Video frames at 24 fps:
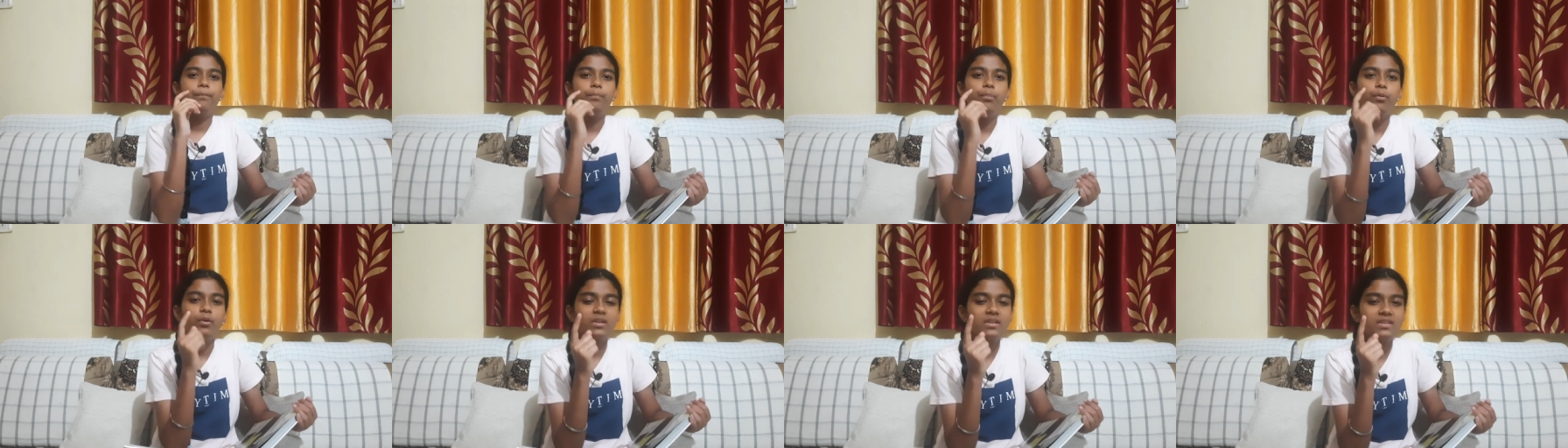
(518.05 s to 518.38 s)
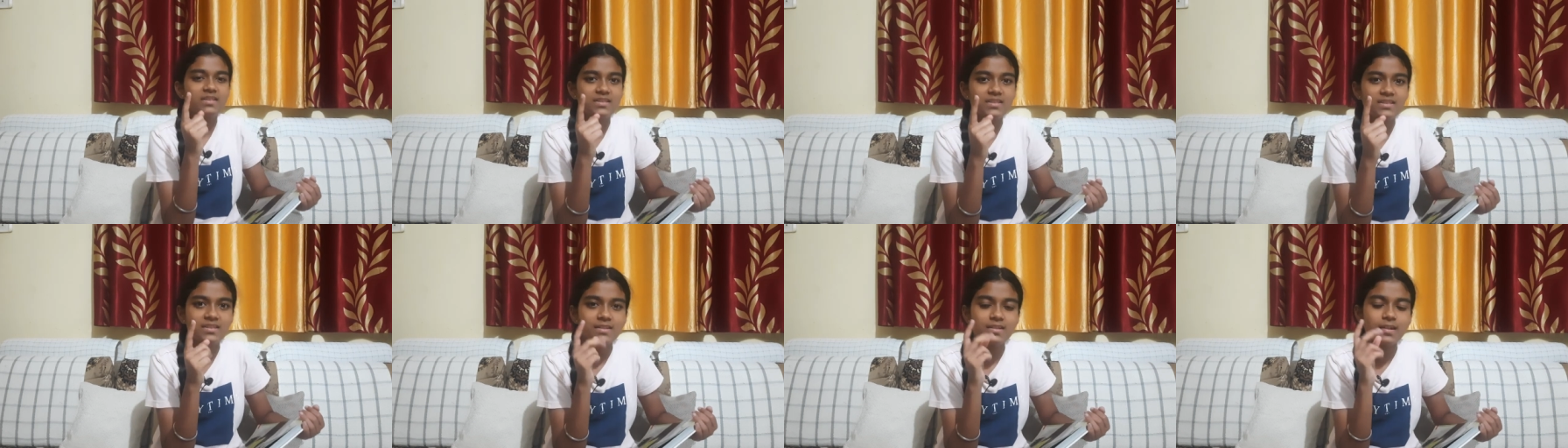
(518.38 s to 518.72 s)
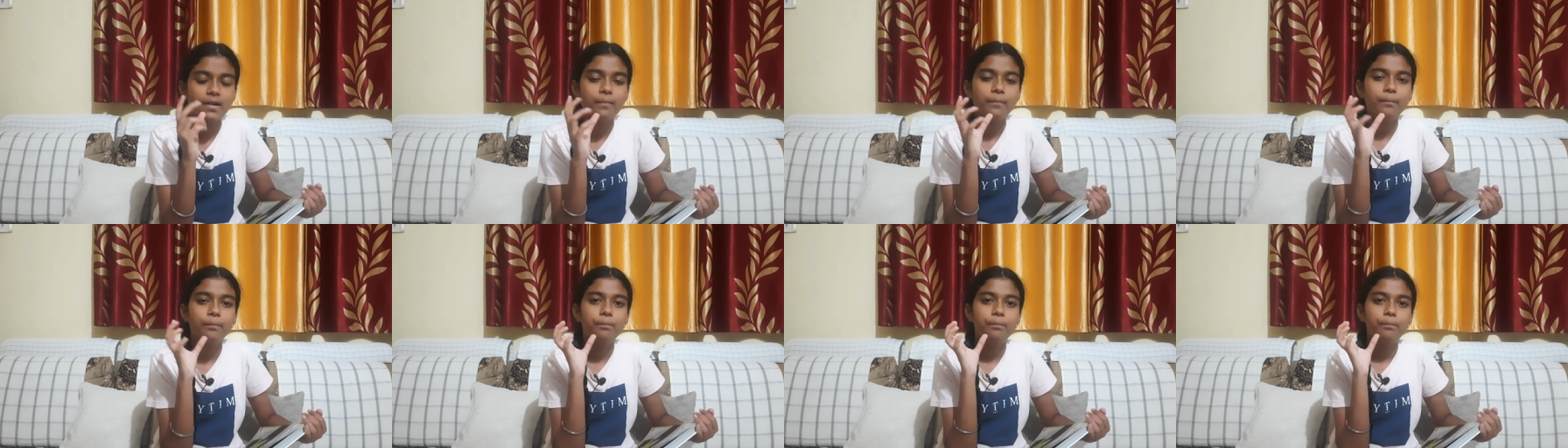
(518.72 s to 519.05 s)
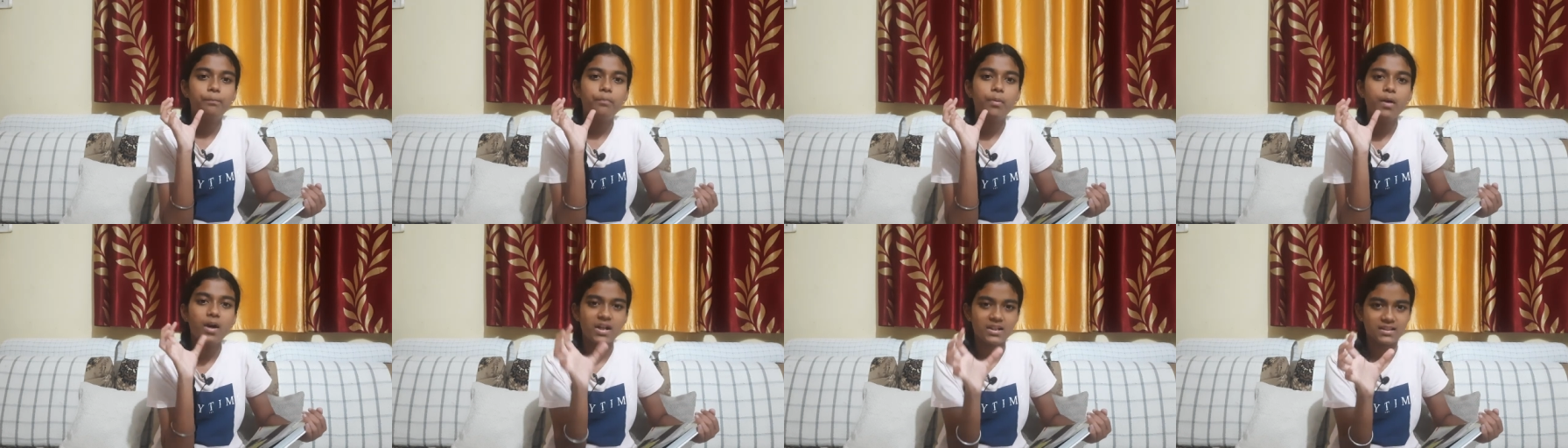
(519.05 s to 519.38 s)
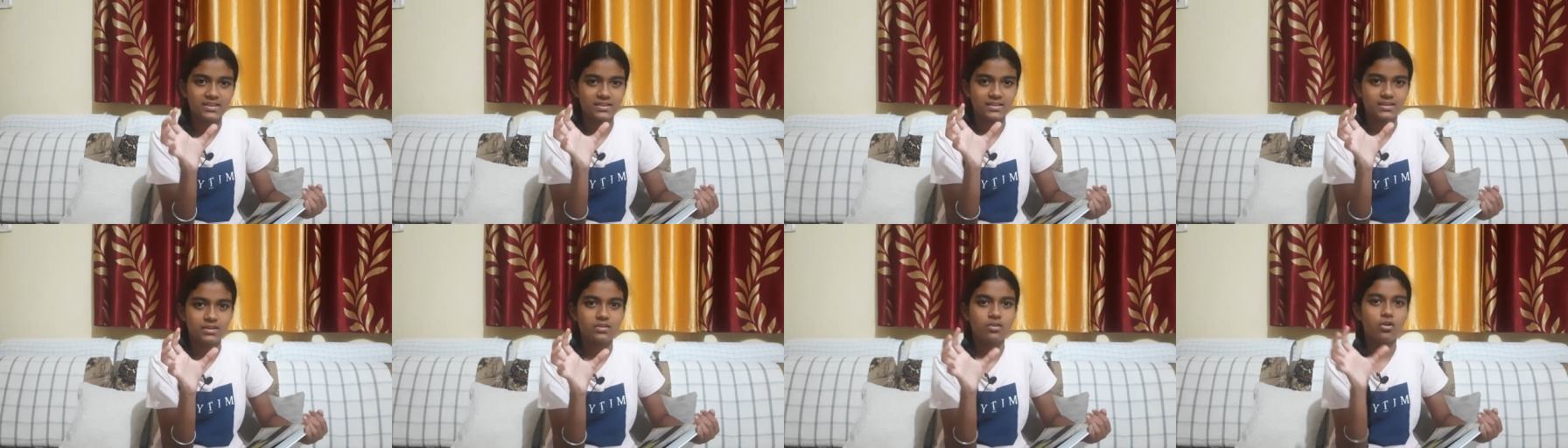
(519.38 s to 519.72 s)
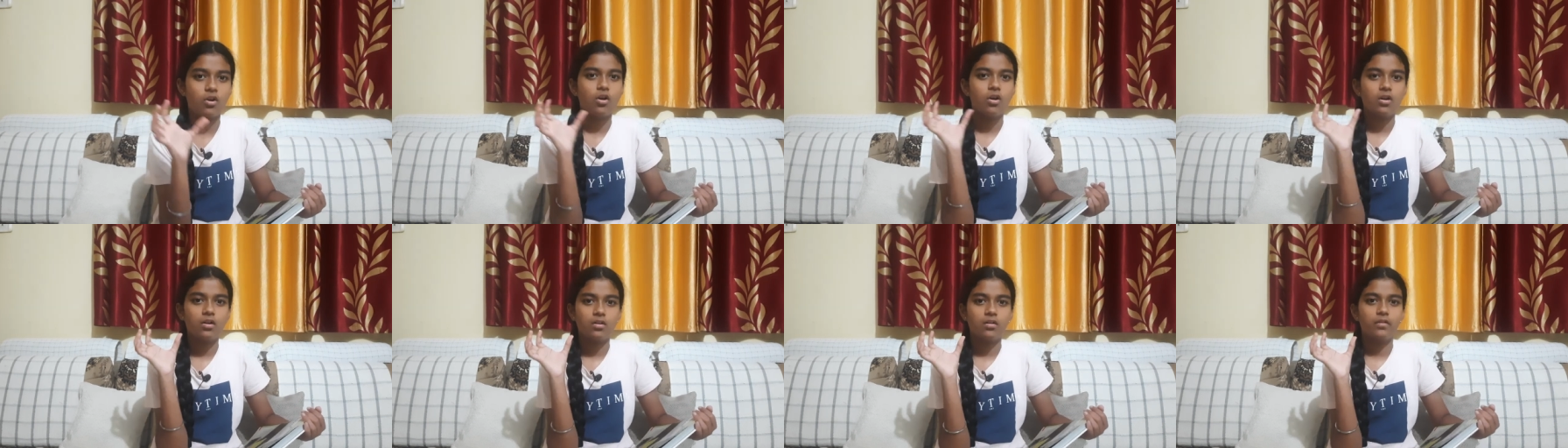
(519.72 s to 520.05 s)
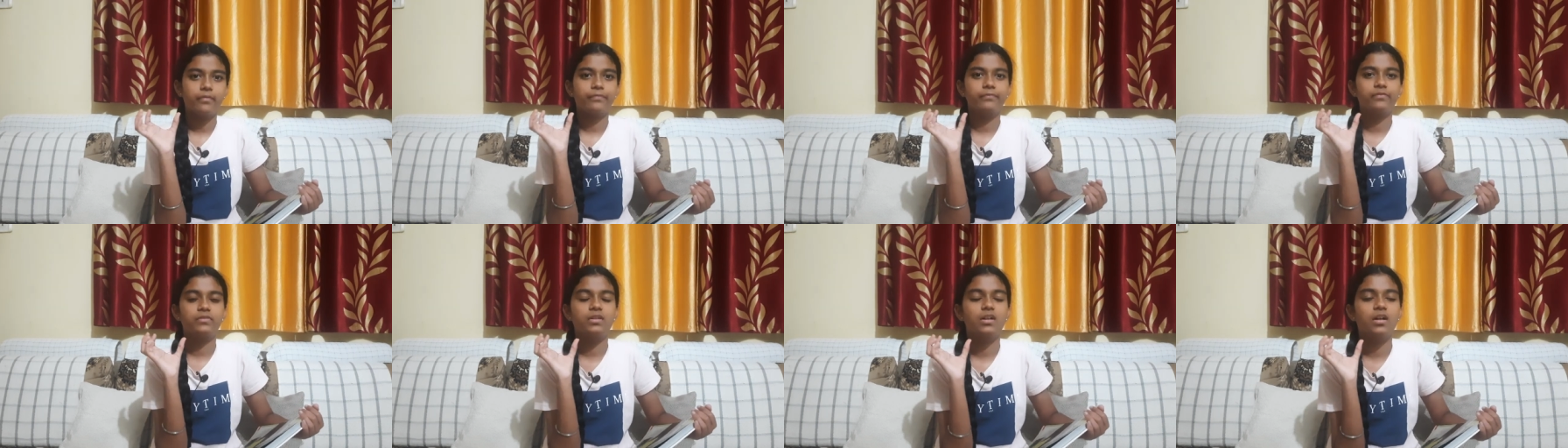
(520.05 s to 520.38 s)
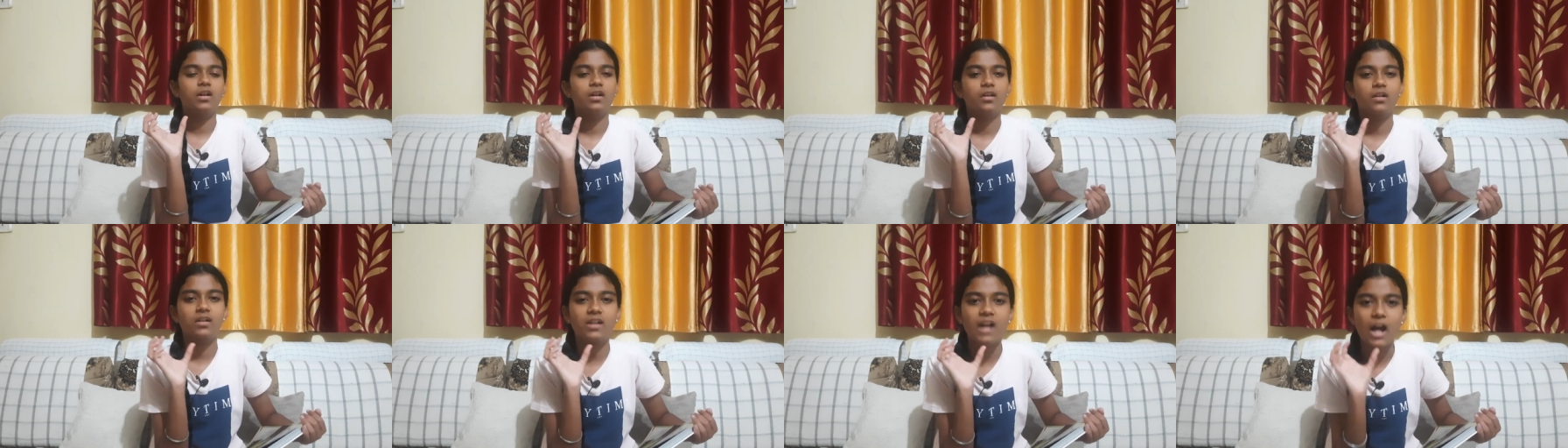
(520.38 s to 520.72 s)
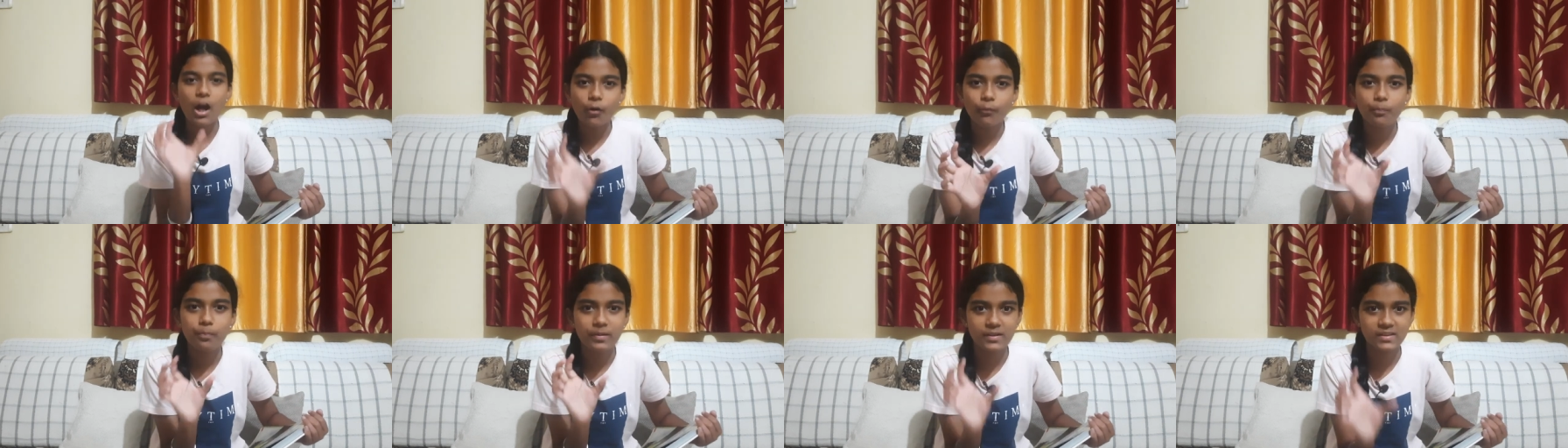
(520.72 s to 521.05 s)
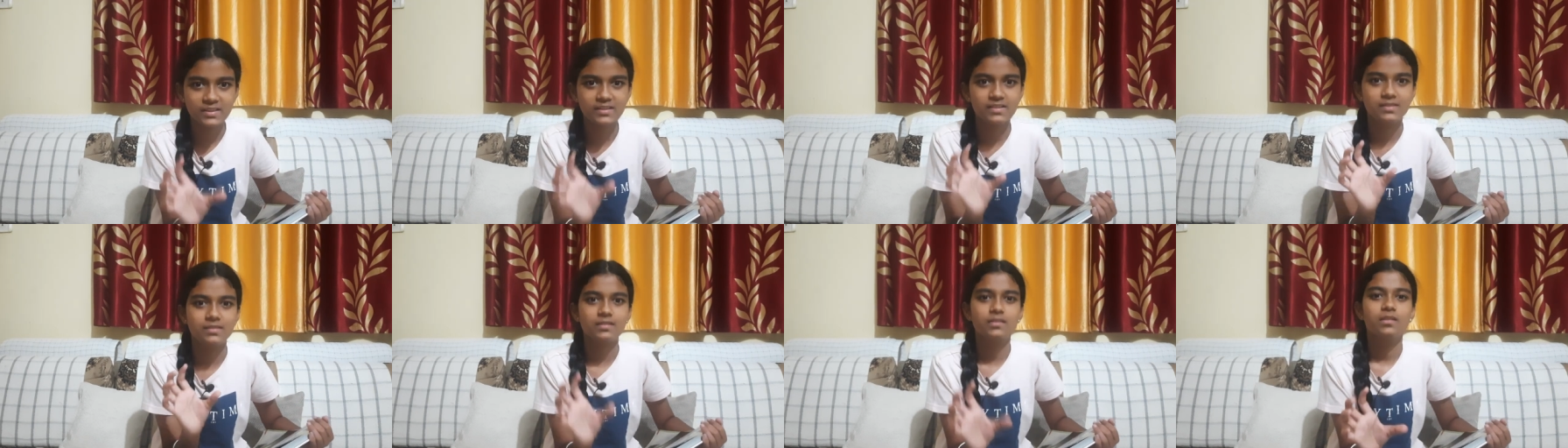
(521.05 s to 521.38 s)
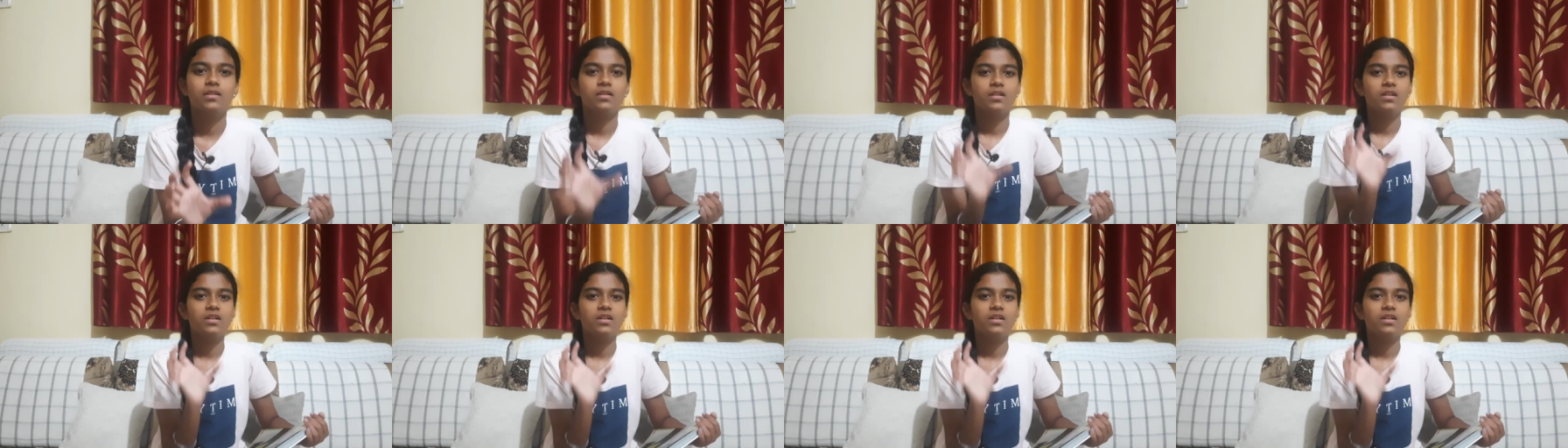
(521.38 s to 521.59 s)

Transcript: put some pus of the cowpox,